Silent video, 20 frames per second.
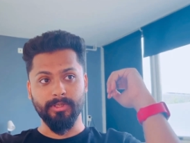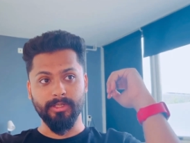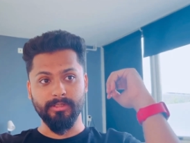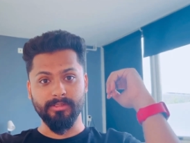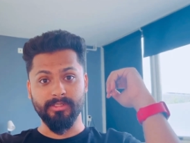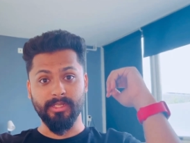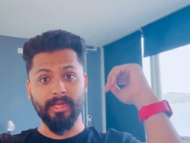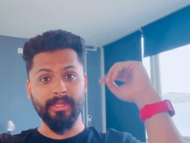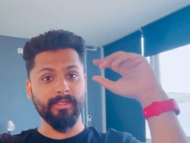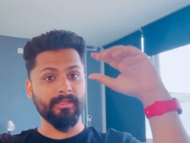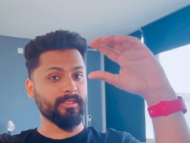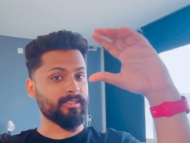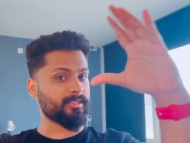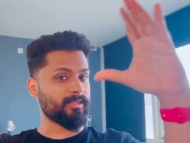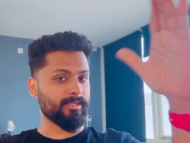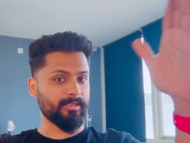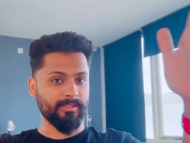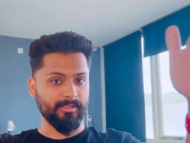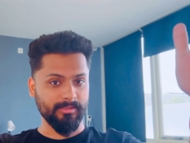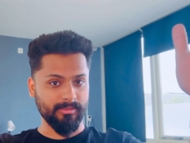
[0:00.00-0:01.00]
Sai
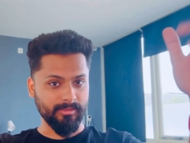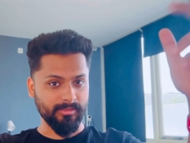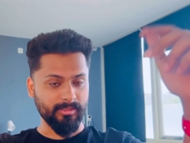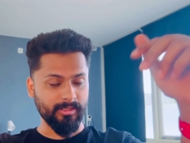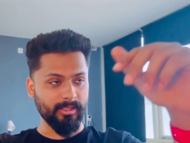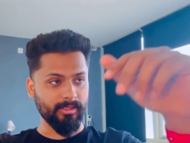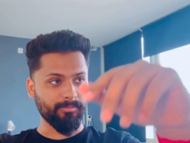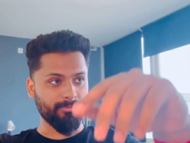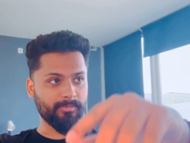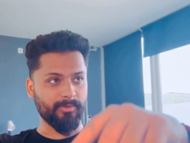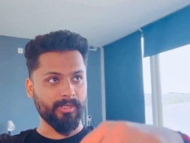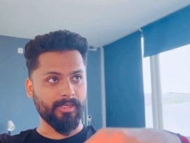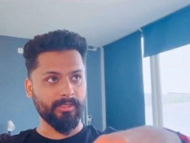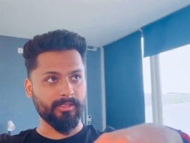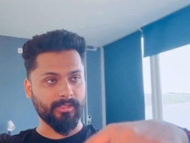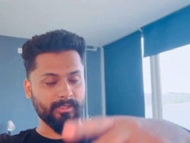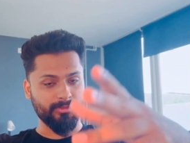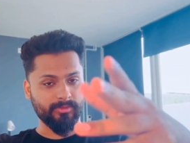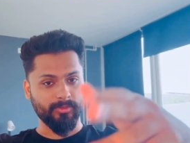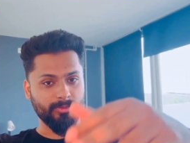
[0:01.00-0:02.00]
Krishna is his name, right?
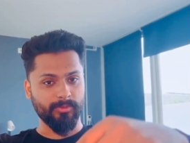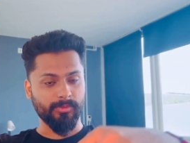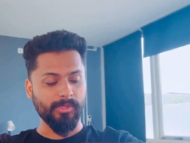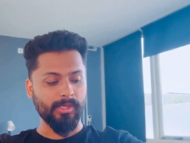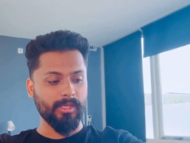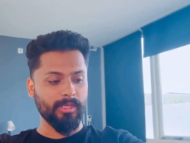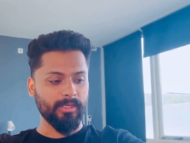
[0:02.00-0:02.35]
So,